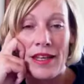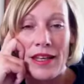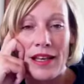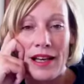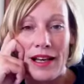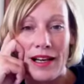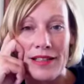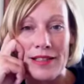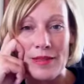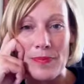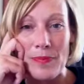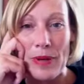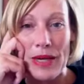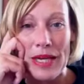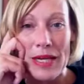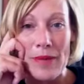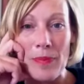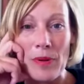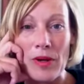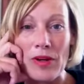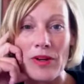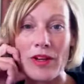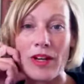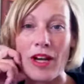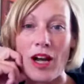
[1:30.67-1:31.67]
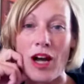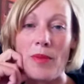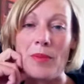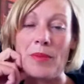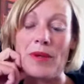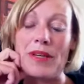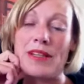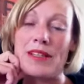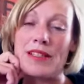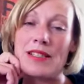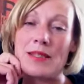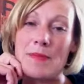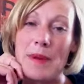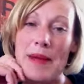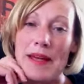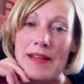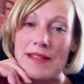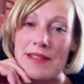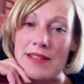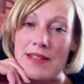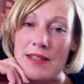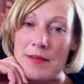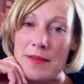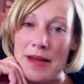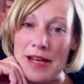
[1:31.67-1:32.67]
And people are coming
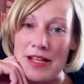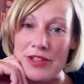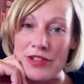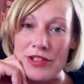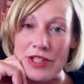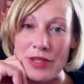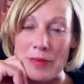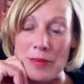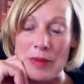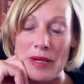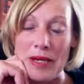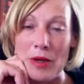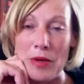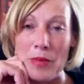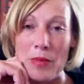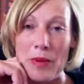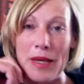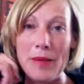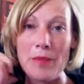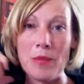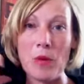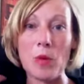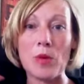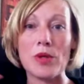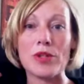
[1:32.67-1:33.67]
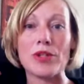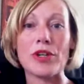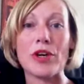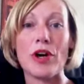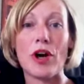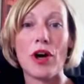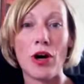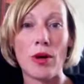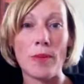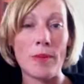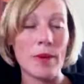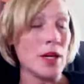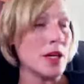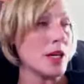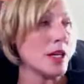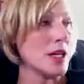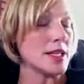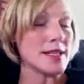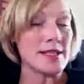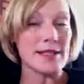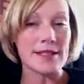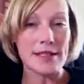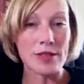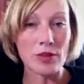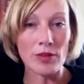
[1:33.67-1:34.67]
expecting a magic pill. People would come
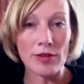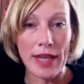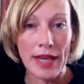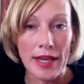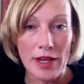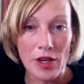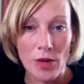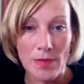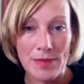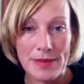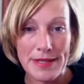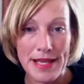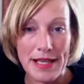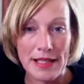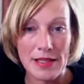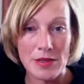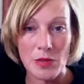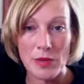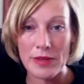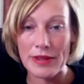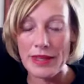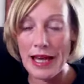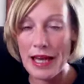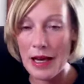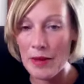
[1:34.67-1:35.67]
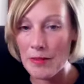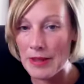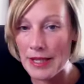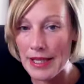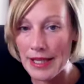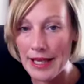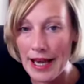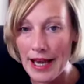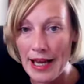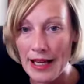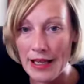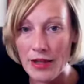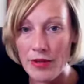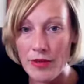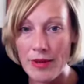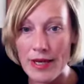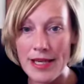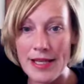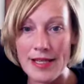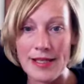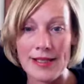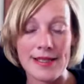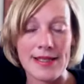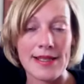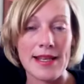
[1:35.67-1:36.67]
still getting obsessed with how many
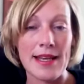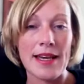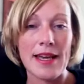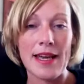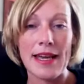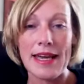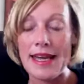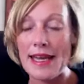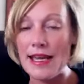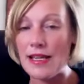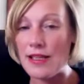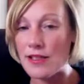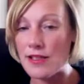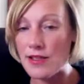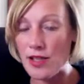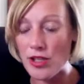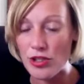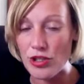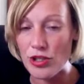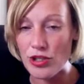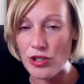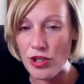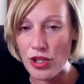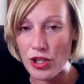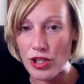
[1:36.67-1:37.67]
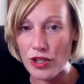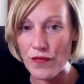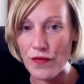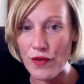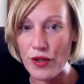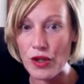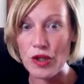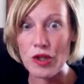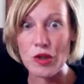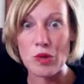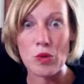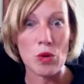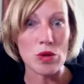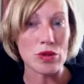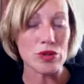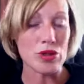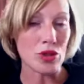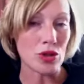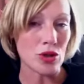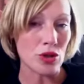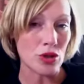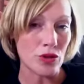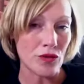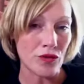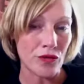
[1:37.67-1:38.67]
calories in such and such food, what's a
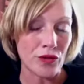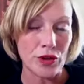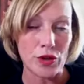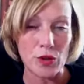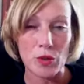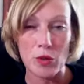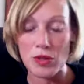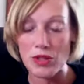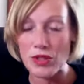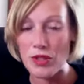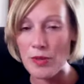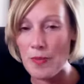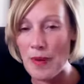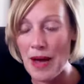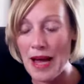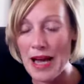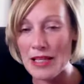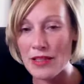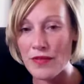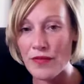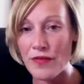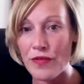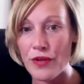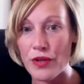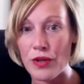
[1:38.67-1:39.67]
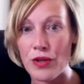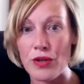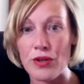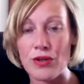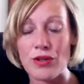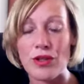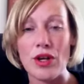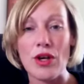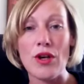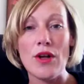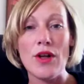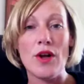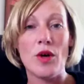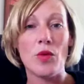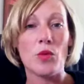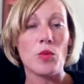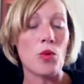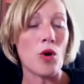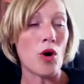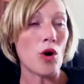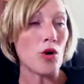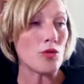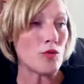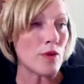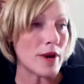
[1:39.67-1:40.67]
good food, what's a bad food,
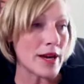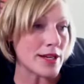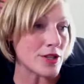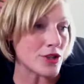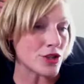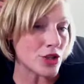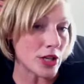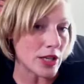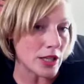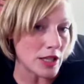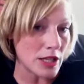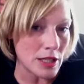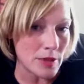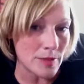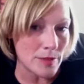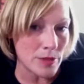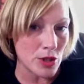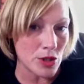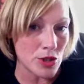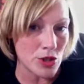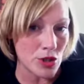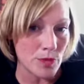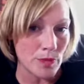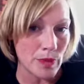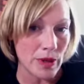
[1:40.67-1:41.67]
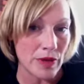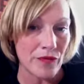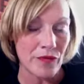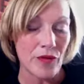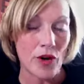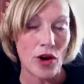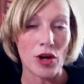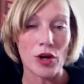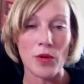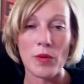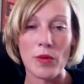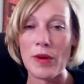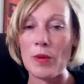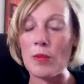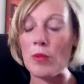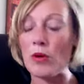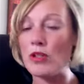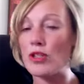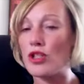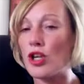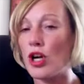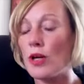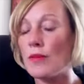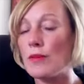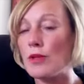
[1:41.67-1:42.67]
what regime you should be following,
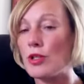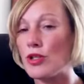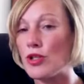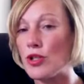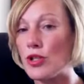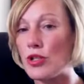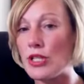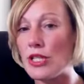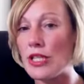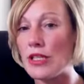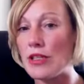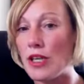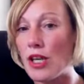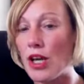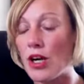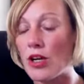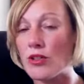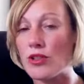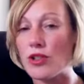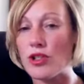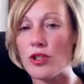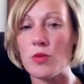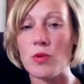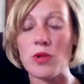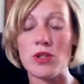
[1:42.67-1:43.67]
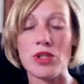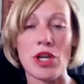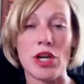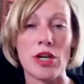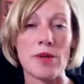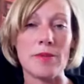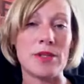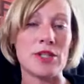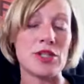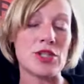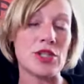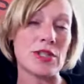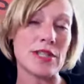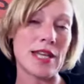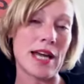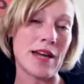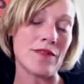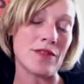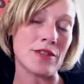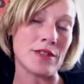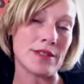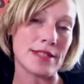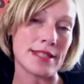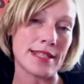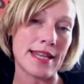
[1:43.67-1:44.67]
what time you should eat lunch, what time you should have
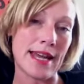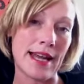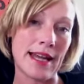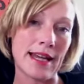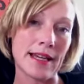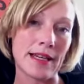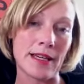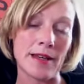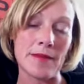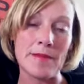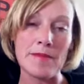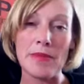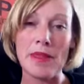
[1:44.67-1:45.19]
your snack,